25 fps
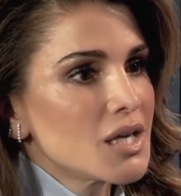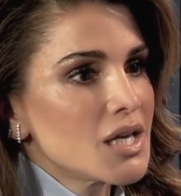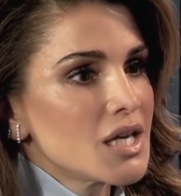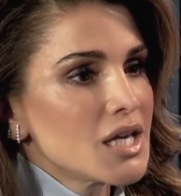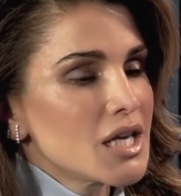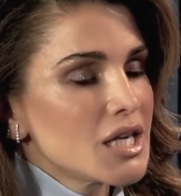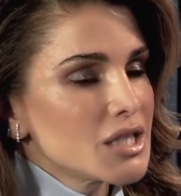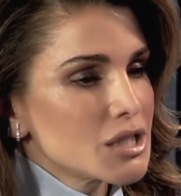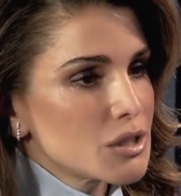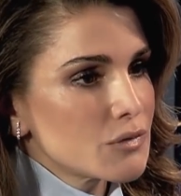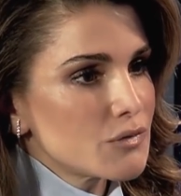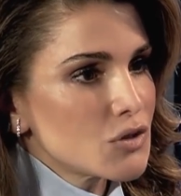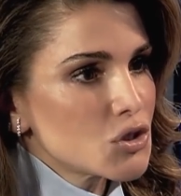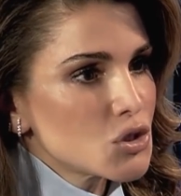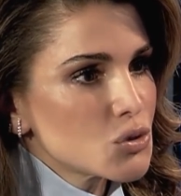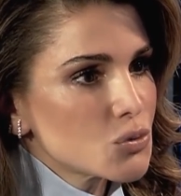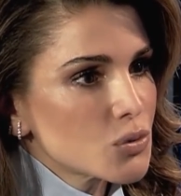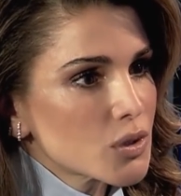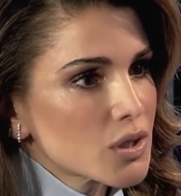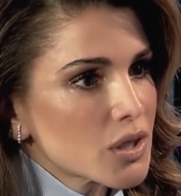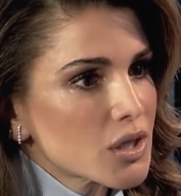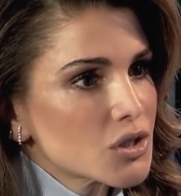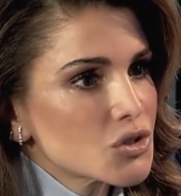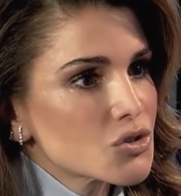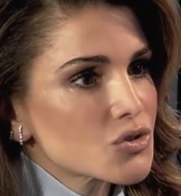individual
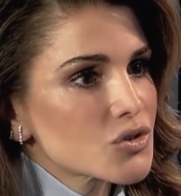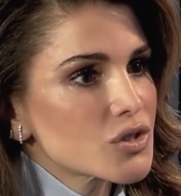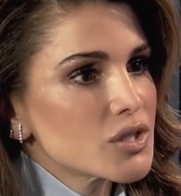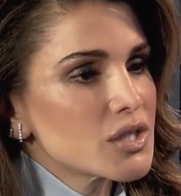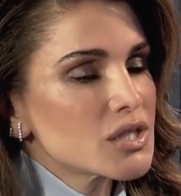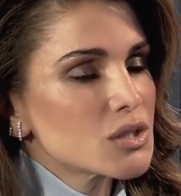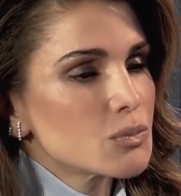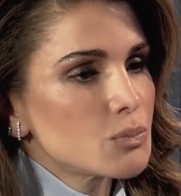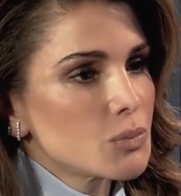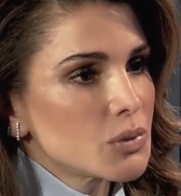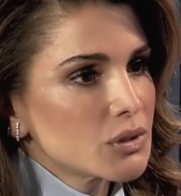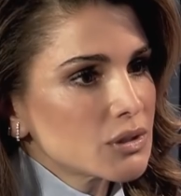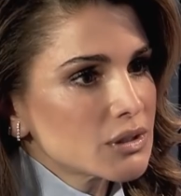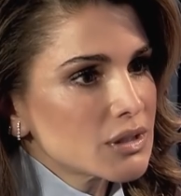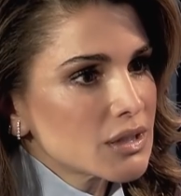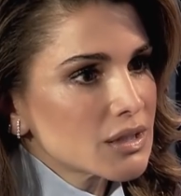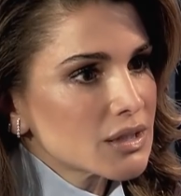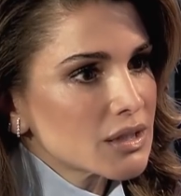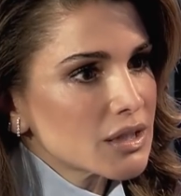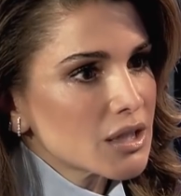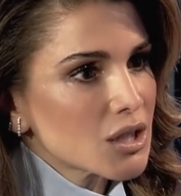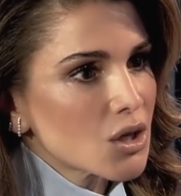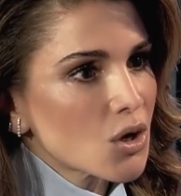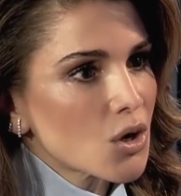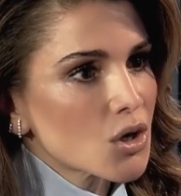countries, building
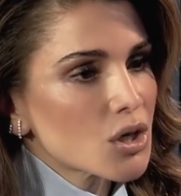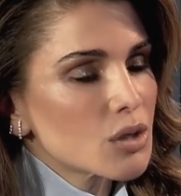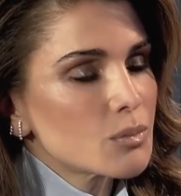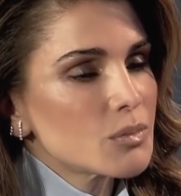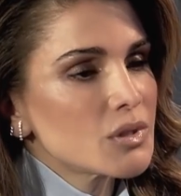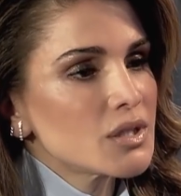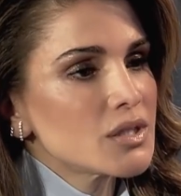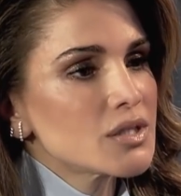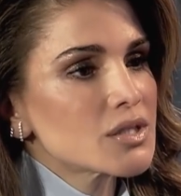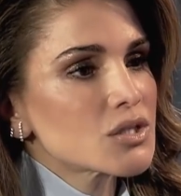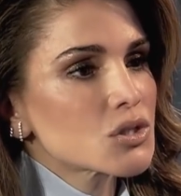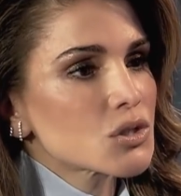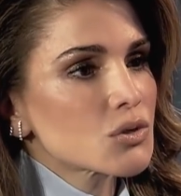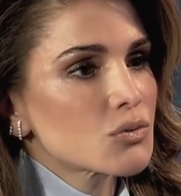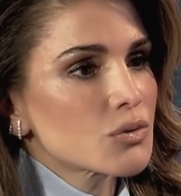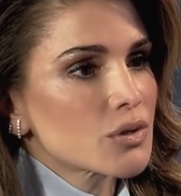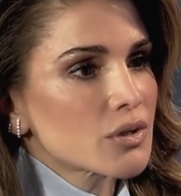the economies,